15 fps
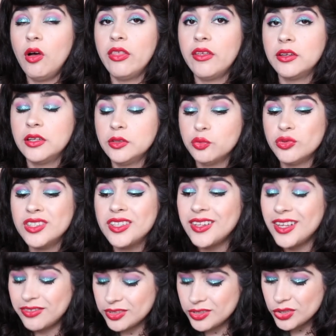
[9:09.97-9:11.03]
all that is really
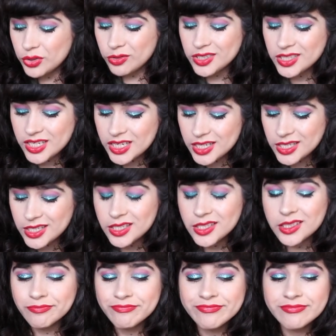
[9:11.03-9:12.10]
left to do is just
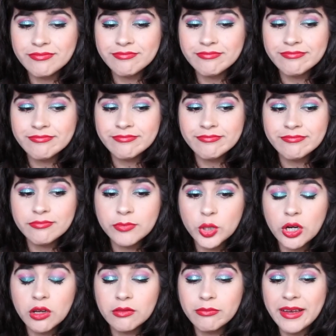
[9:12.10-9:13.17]

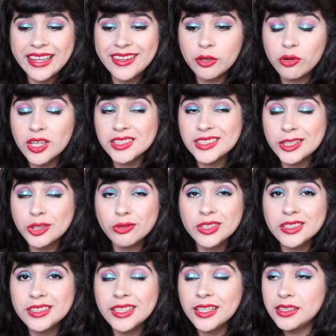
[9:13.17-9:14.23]
put on my little
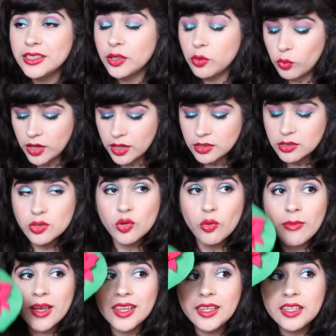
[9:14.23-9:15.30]
accessories that I DIYed. So
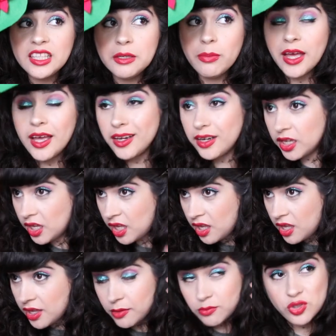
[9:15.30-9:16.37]
my lily pad,
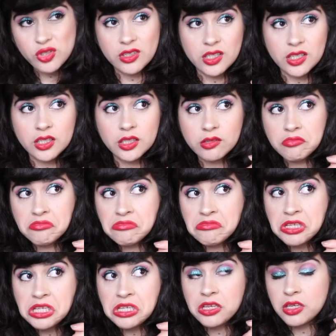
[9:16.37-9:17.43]
I'm just gonna
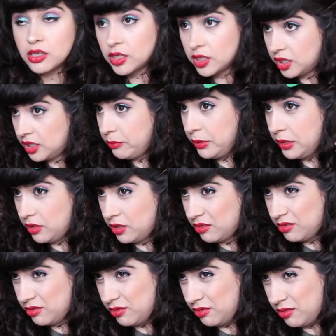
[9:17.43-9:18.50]
clip it
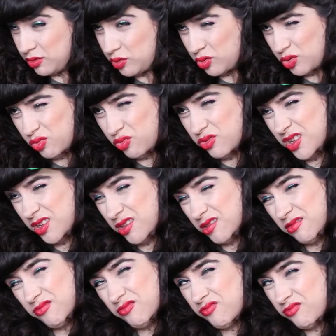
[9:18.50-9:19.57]
on to
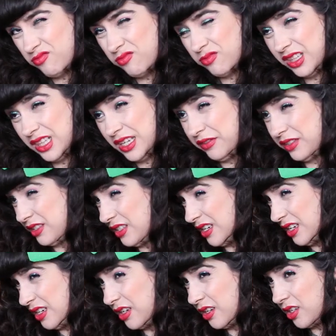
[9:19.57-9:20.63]
the left
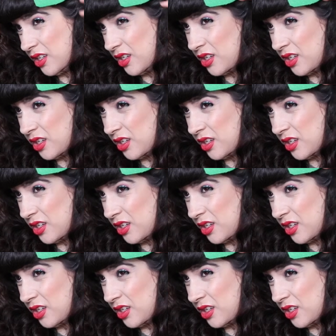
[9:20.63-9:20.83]
side.